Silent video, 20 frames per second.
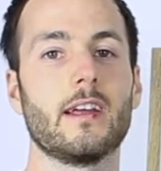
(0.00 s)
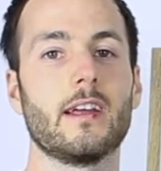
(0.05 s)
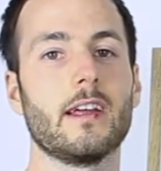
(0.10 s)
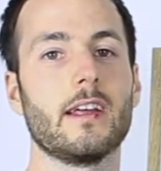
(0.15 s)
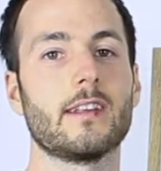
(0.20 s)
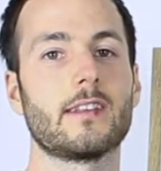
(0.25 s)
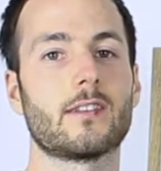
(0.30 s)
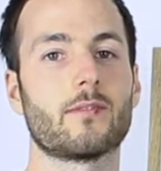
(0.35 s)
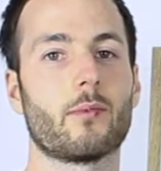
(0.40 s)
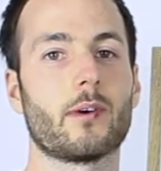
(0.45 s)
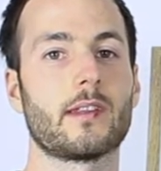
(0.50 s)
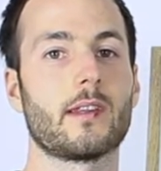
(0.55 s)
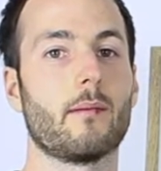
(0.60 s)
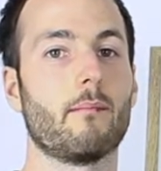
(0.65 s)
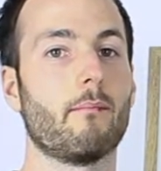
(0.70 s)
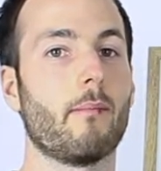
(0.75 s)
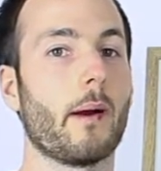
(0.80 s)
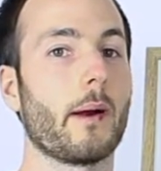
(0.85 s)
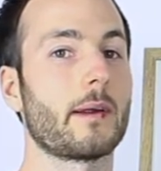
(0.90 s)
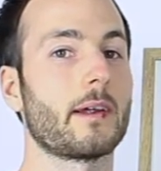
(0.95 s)
It's what the
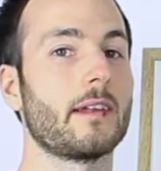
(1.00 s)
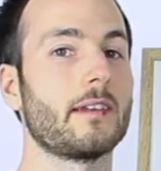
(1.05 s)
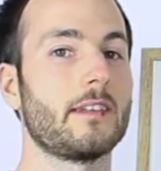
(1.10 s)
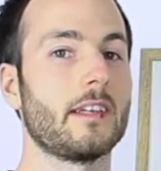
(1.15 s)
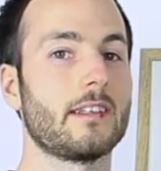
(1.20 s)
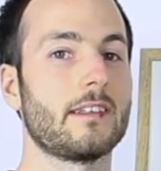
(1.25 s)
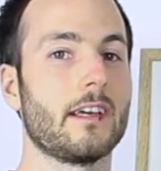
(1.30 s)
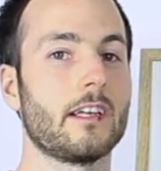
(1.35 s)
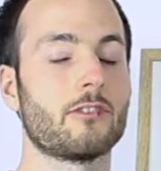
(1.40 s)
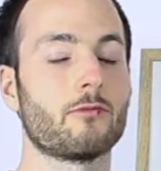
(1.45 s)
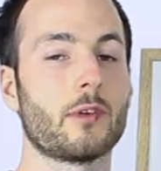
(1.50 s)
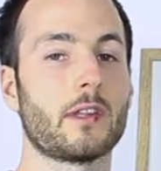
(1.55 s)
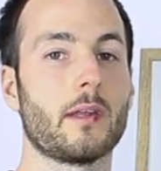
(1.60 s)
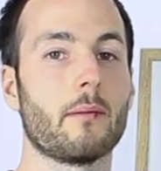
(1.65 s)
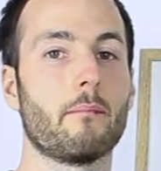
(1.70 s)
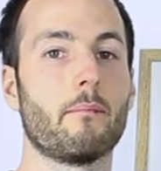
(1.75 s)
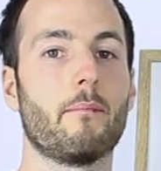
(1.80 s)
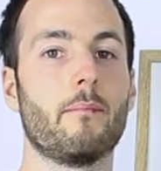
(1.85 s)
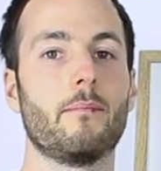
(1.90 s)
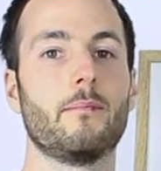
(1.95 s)
market dictates, what
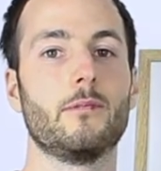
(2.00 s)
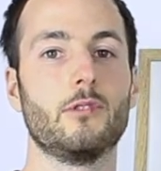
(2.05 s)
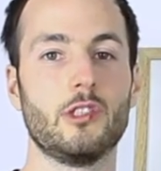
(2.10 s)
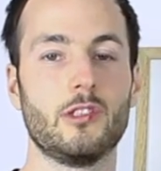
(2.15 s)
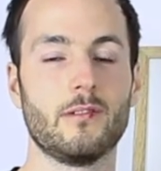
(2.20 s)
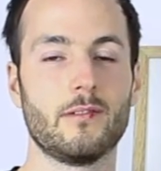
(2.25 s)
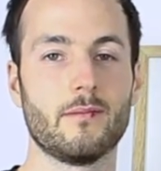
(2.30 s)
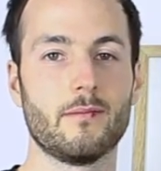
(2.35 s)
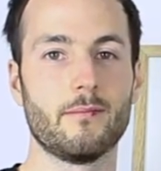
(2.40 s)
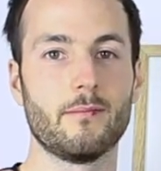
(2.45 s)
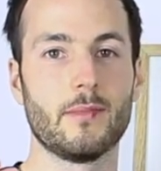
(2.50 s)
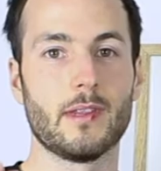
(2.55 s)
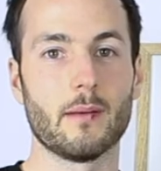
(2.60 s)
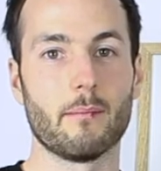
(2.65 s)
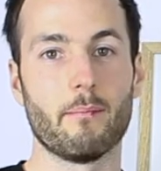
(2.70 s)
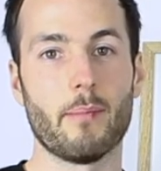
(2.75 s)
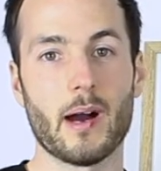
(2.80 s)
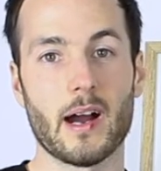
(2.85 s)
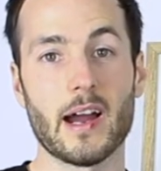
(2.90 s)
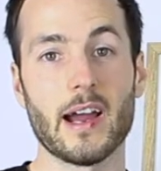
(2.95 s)
the
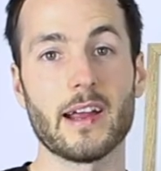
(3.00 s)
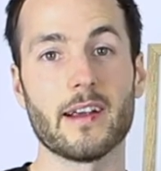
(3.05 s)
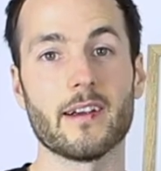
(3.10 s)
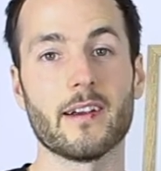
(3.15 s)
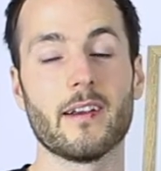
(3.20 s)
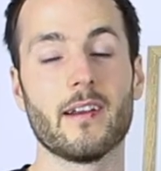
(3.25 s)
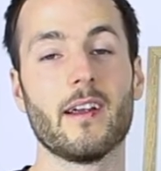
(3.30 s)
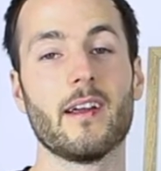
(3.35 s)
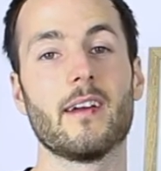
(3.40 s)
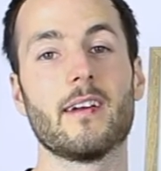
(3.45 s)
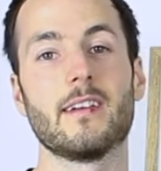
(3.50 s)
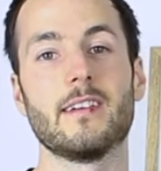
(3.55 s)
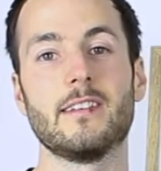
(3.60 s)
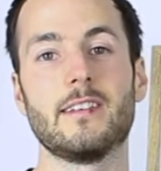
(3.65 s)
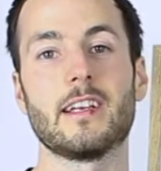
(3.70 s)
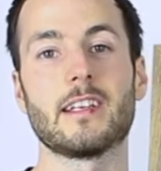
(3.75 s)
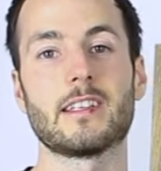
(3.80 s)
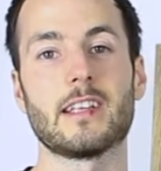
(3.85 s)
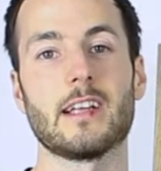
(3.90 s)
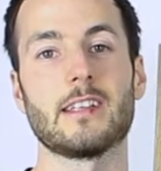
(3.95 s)
buyer
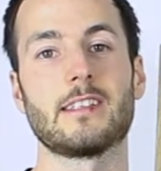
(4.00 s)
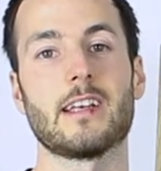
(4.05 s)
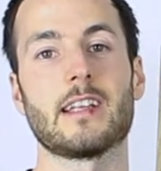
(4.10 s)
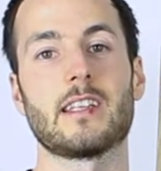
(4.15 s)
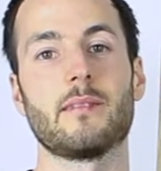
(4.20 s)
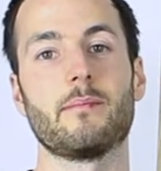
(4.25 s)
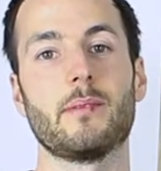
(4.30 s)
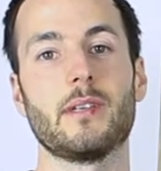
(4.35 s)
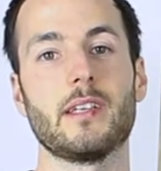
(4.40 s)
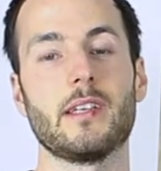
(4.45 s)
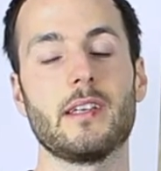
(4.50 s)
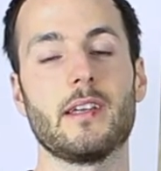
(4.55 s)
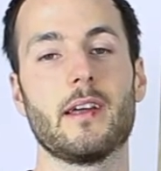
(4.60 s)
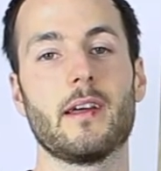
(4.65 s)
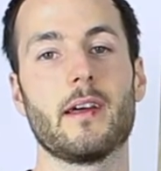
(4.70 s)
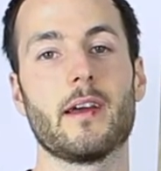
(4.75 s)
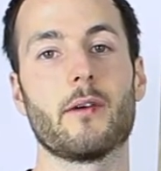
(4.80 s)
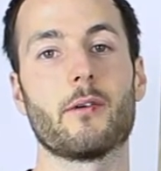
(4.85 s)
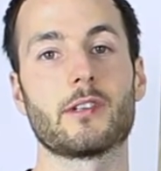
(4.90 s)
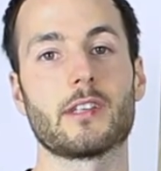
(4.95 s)
dictates that to be,
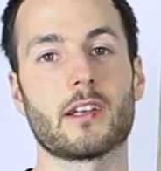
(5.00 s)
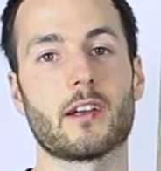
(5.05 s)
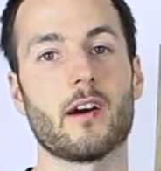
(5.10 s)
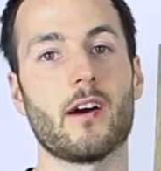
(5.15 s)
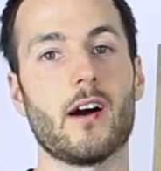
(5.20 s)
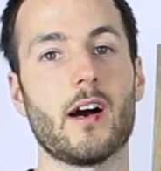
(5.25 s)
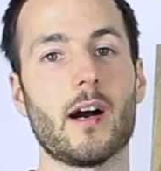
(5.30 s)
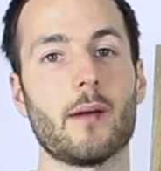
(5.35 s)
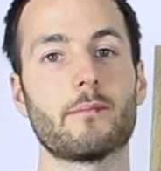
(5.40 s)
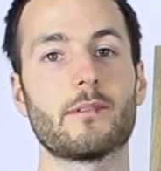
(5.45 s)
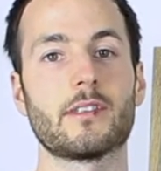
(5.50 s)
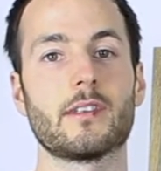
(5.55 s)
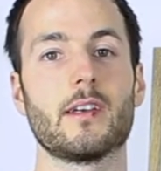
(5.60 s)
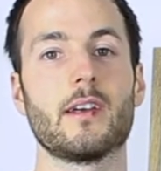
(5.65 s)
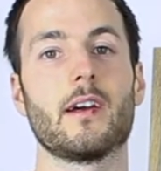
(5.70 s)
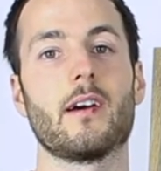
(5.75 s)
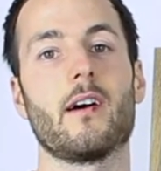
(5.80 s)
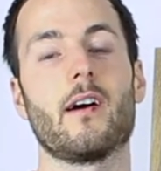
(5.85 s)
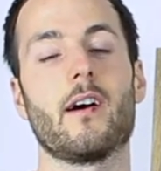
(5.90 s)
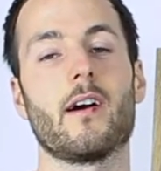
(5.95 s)
and what the comps
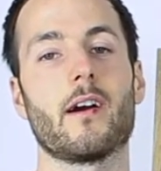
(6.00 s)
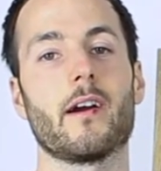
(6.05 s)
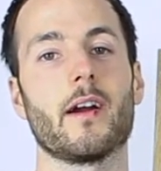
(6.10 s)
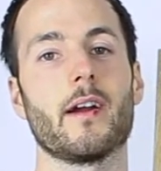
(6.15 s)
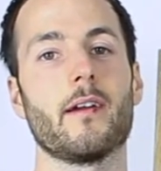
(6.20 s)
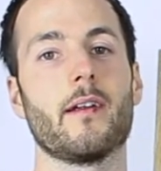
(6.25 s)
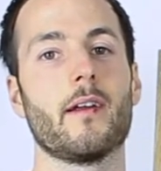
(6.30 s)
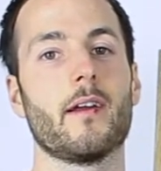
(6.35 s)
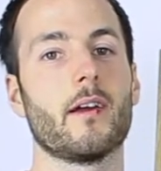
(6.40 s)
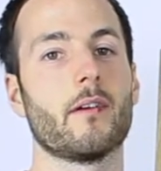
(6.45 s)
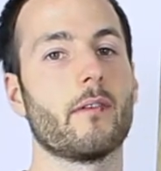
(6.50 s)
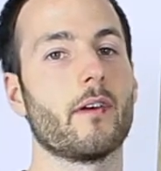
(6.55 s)
are.